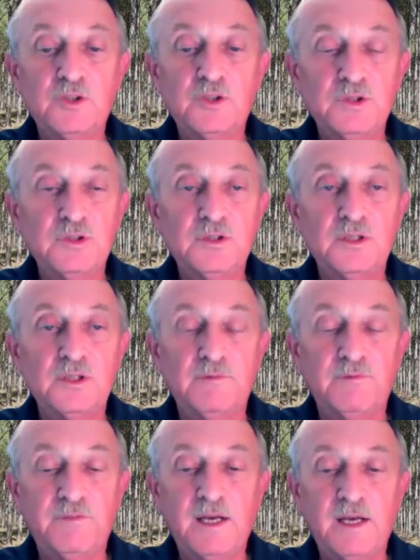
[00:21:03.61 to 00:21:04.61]
choices
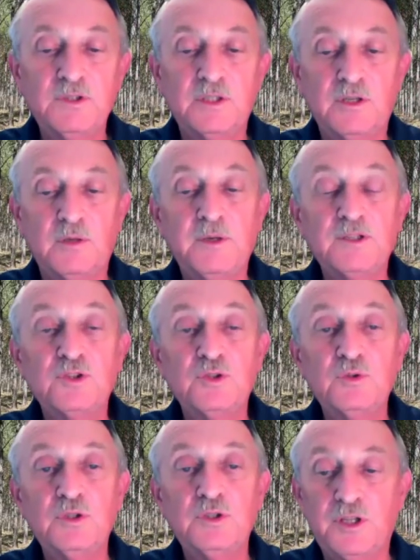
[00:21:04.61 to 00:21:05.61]
and families that are best
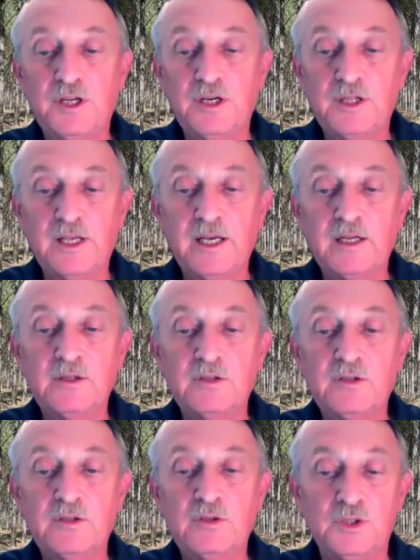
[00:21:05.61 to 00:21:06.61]
suited to their land
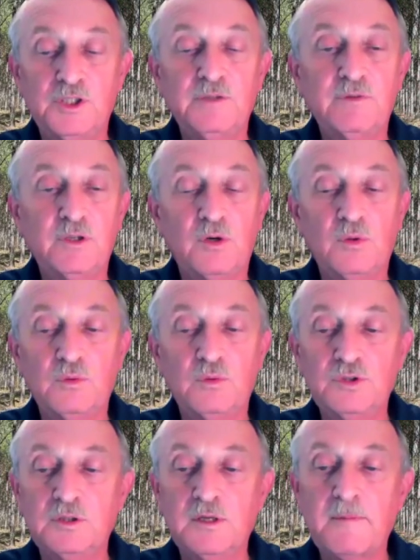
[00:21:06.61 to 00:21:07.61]
to achieve their goals.